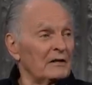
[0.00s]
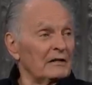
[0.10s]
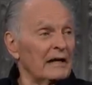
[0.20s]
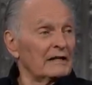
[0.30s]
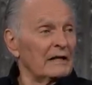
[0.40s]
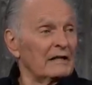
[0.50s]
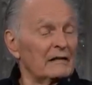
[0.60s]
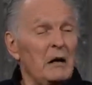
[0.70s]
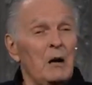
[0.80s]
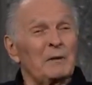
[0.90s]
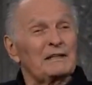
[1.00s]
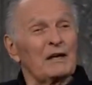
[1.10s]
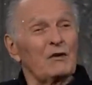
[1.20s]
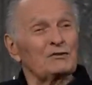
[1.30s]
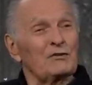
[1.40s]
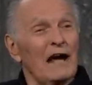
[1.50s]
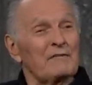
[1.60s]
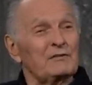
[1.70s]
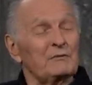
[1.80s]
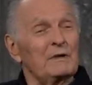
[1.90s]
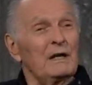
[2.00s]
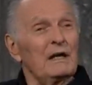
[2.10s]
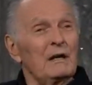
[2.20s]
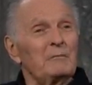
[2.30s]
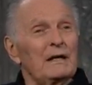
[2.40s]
He was not a one-time or two-time visitor.